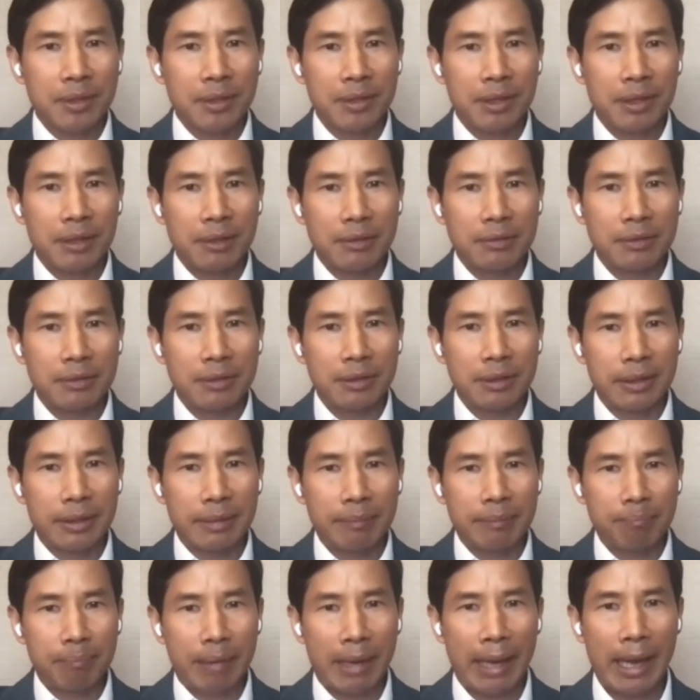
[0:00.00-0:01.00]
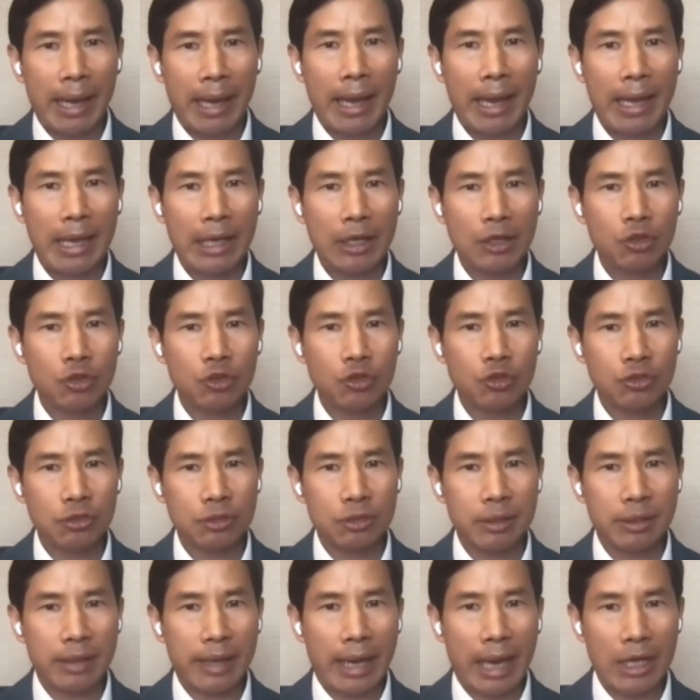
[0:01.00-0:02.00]
the pains,
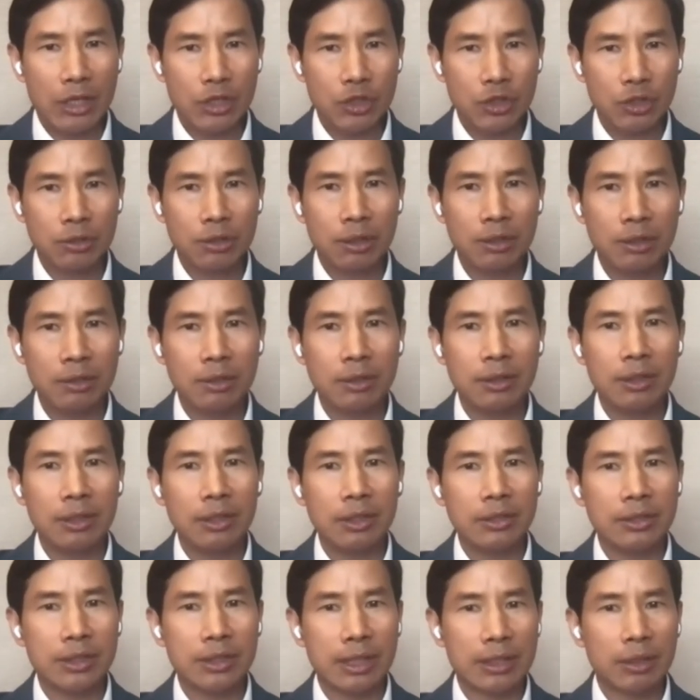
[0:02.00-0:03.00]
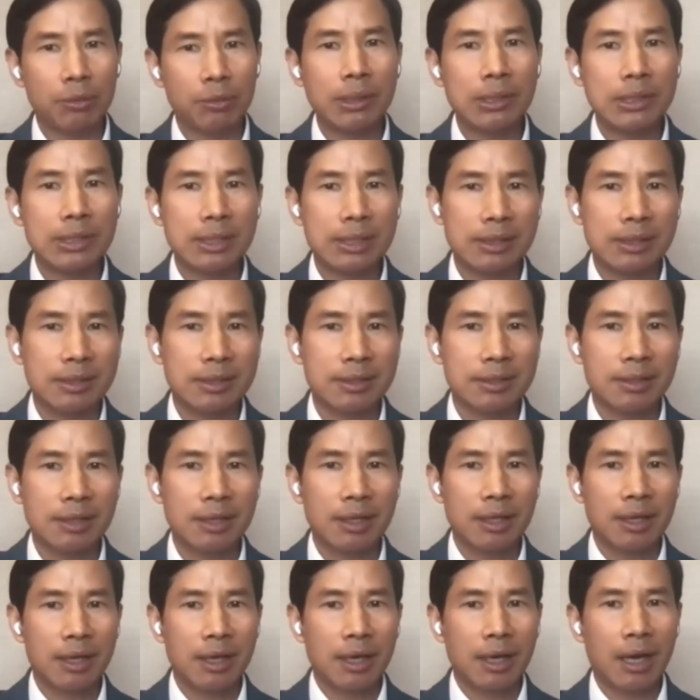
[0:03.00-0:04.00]
the uncertainties and the risks
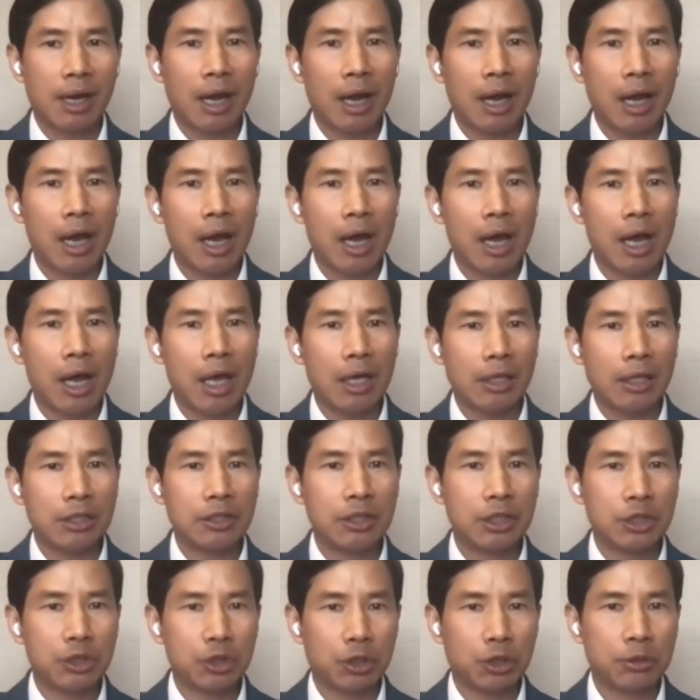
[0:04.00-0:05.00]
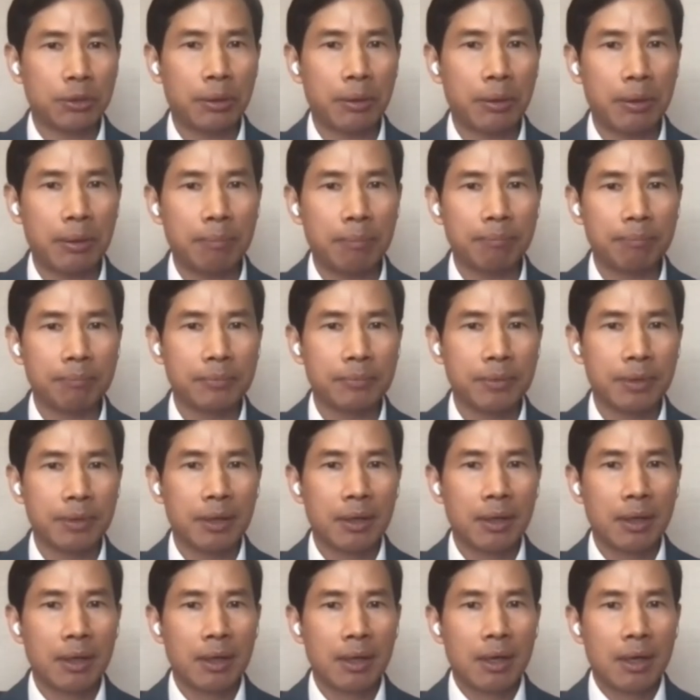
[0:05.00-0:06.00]
in the short term.
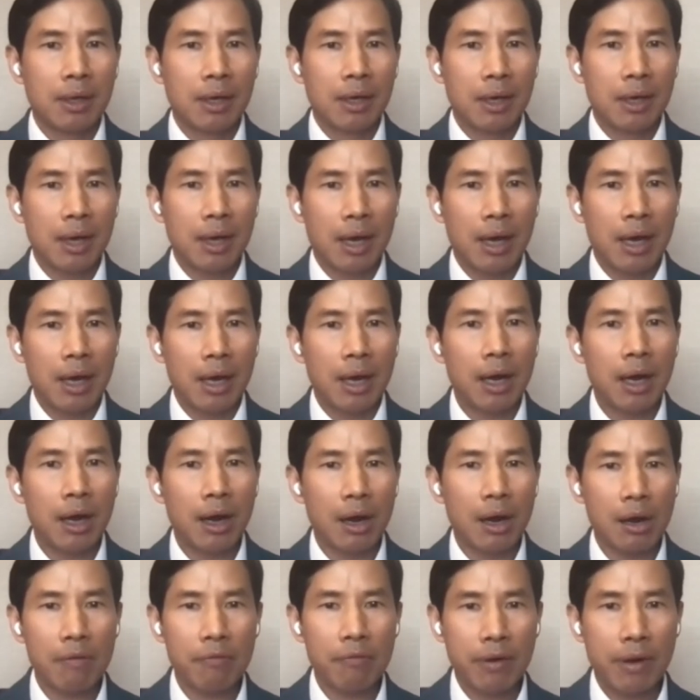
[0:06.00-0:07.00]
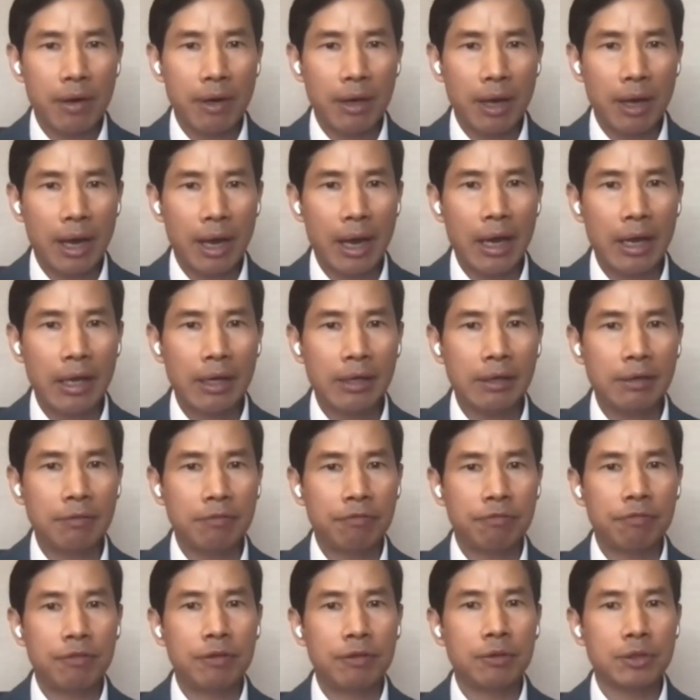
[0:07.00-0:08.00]
However, I
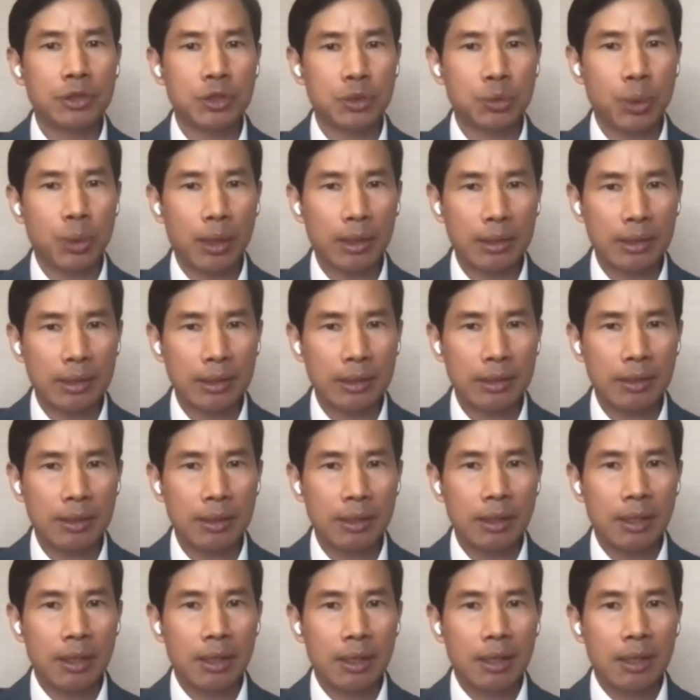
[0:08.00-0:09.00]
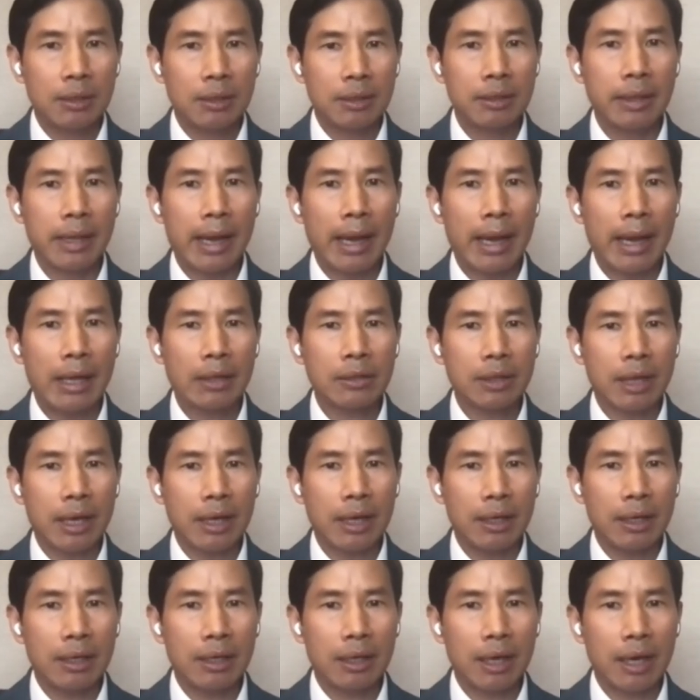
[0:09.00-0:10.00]
feel strongly that
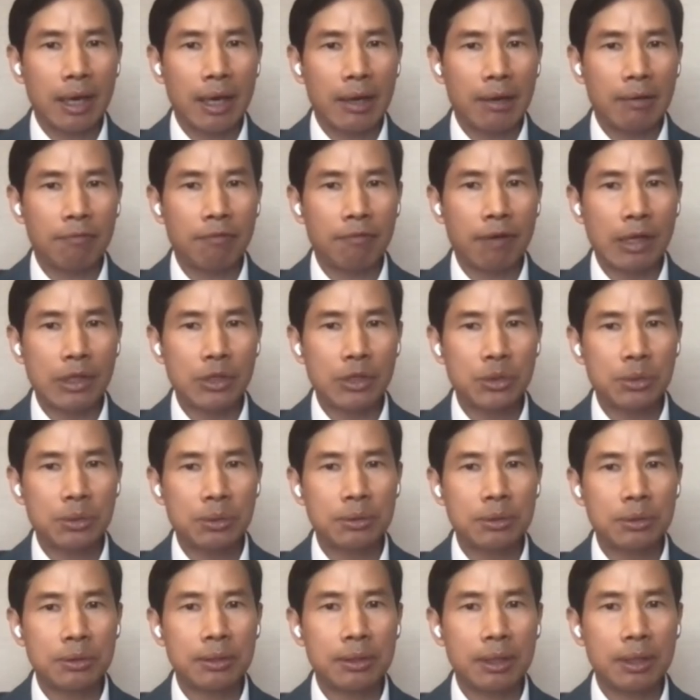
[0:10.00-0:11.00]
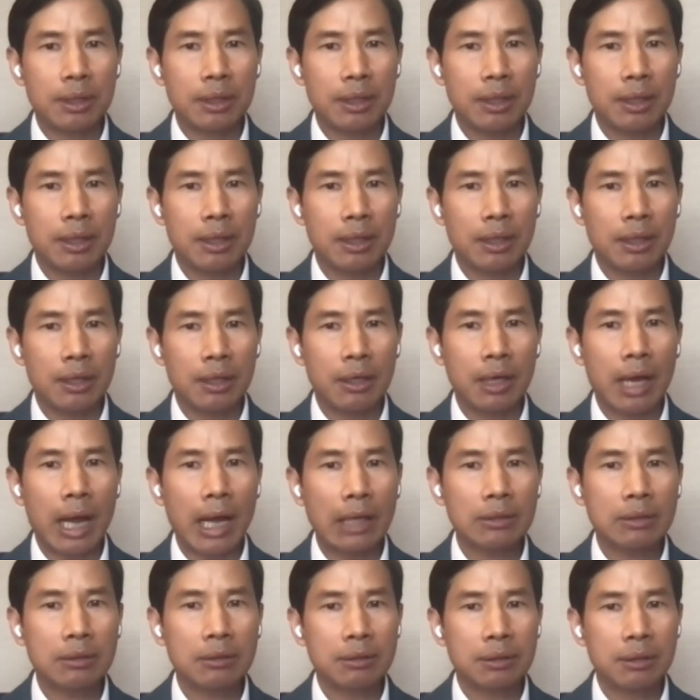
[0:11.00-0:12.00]
one should
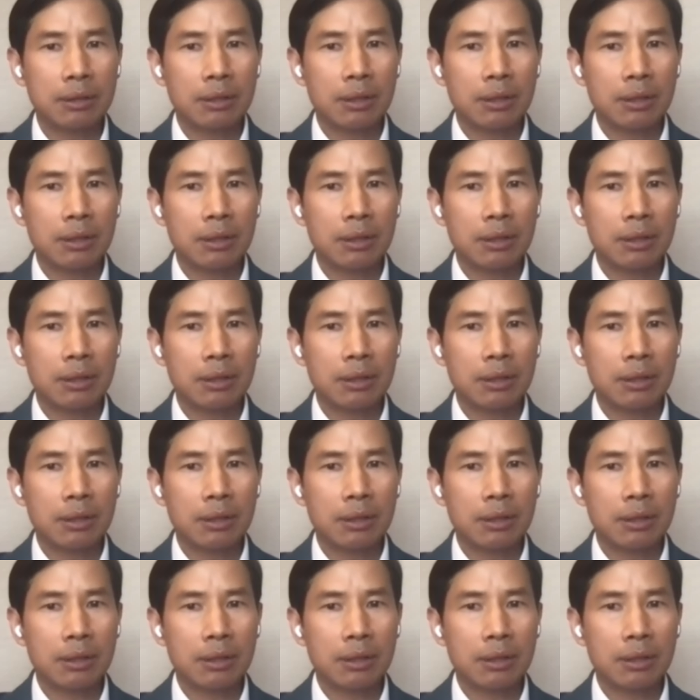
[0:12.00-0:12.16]
not